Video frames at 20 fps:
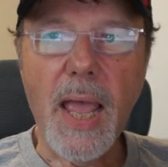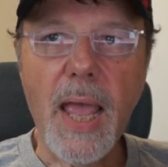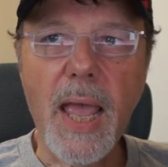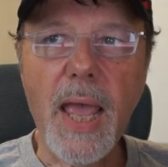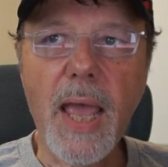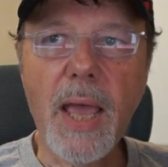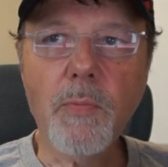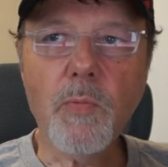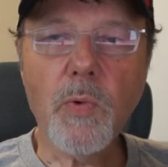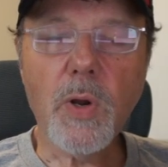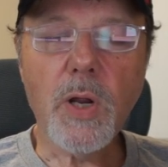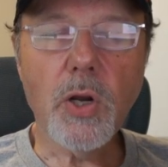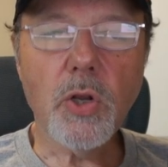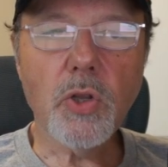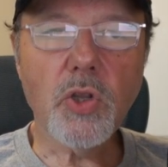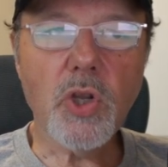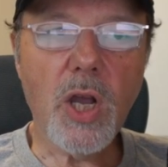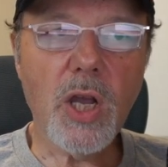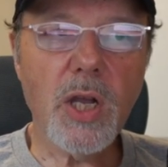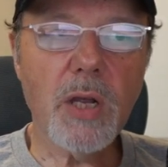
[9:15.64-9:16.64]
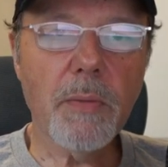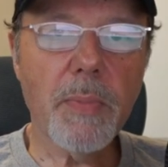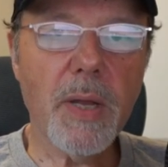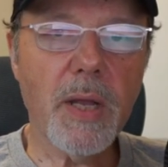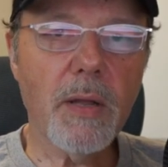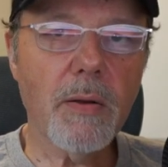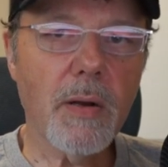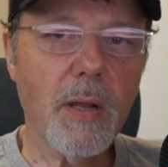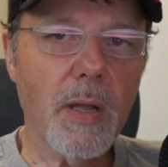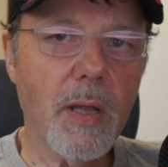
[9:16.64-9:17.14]
And we're going to talk
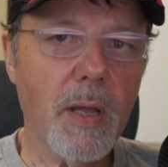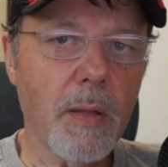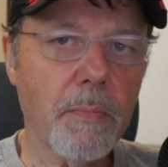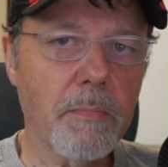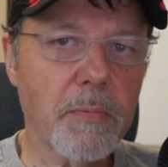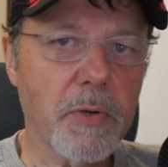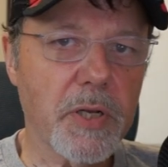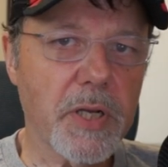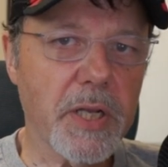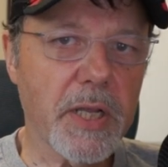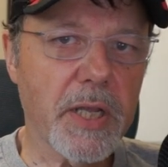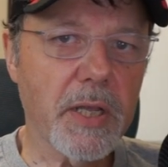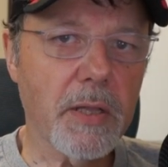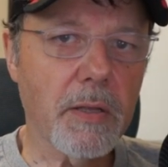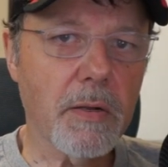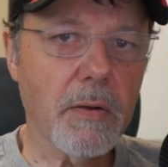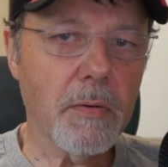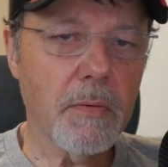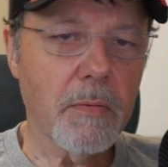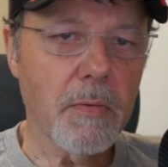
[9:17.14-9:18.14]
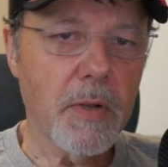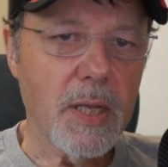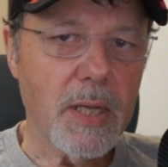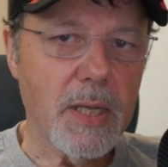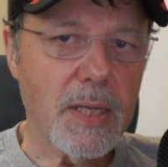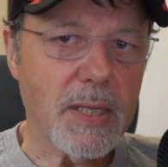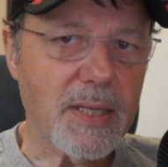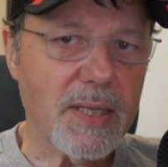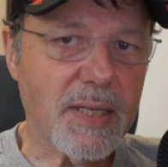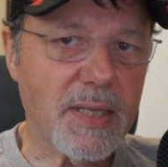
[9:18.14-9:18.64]
about a particular
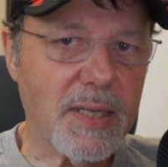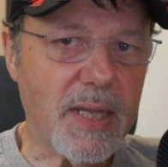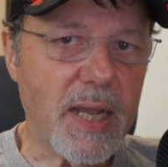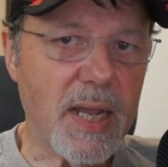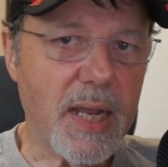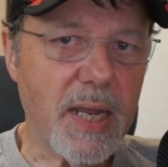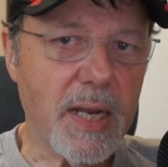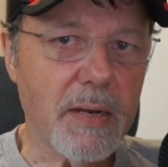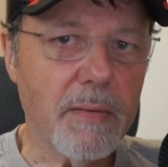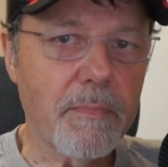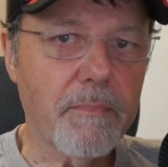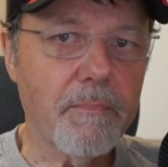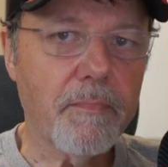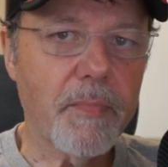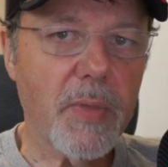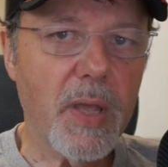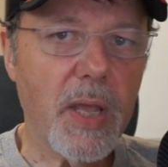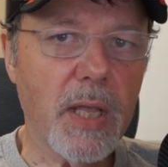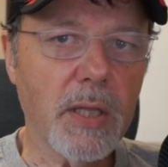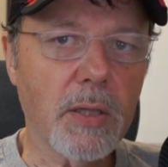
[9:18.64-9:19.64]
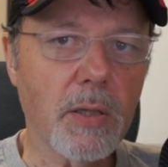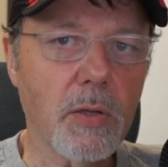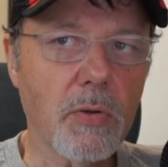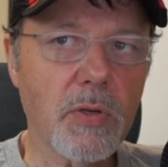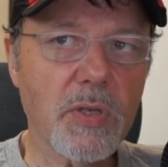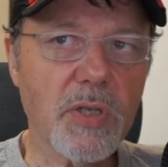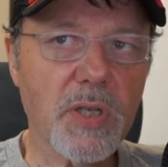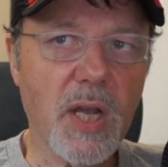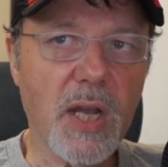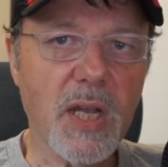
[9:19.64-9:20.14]
scene in
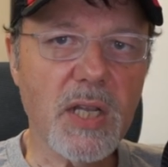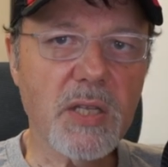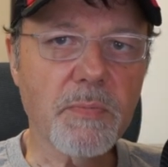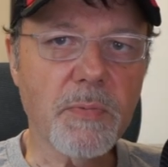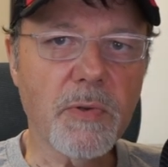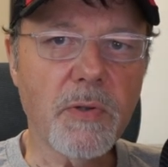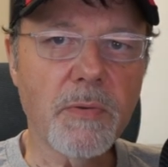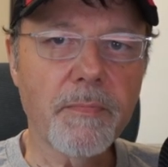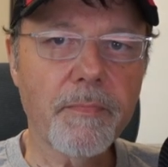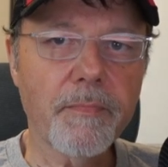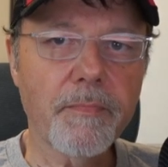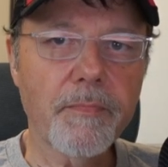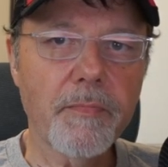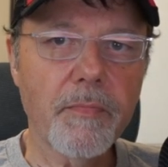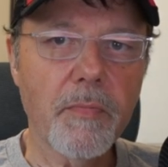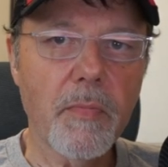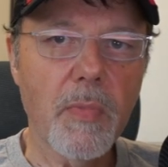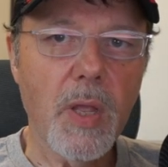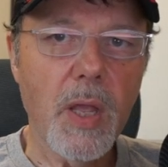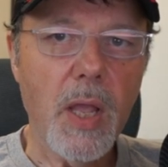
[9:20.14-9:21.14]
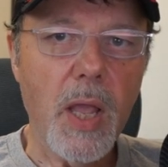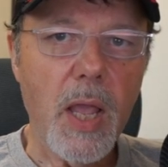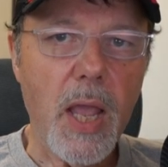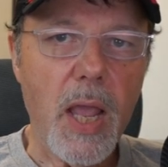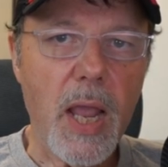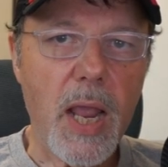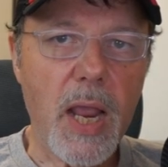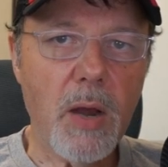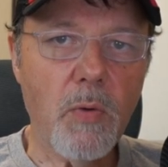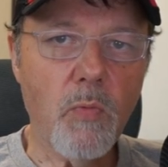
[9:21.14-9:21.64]
Luke's gospel
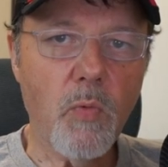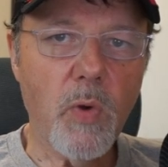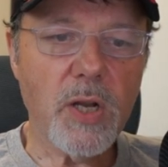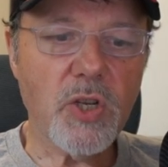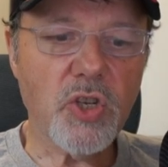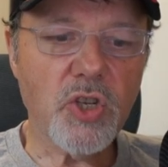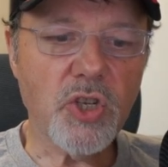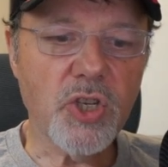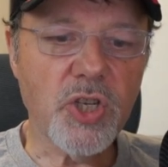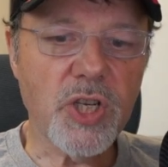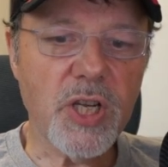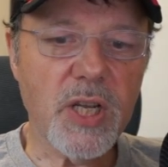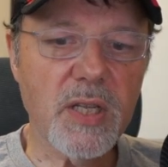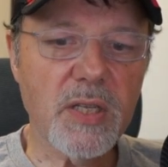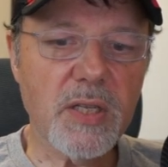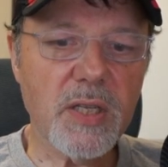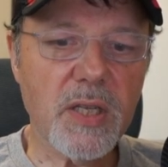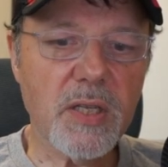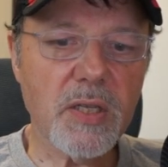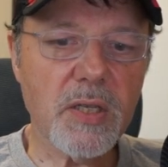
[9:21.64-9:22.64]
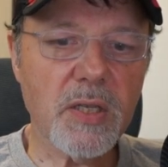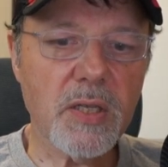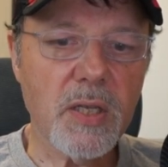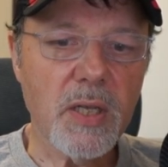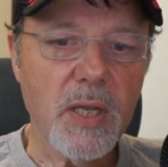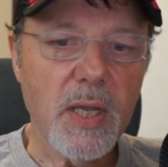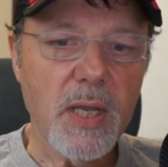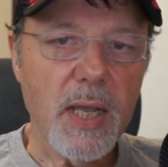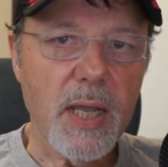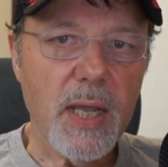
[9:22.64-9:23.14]
in which
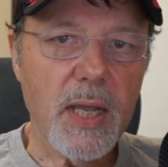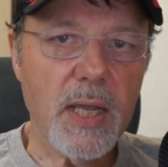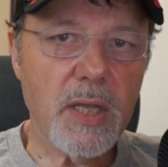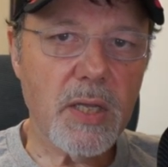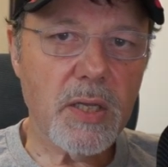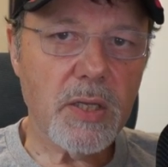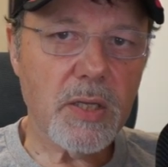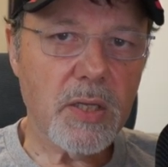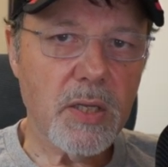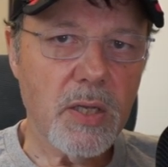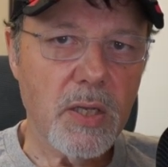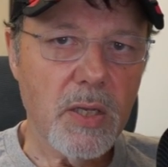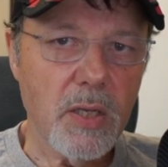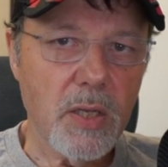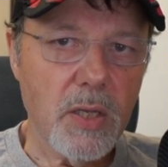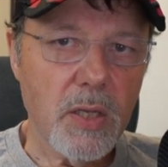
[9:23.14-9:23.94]
Jesus is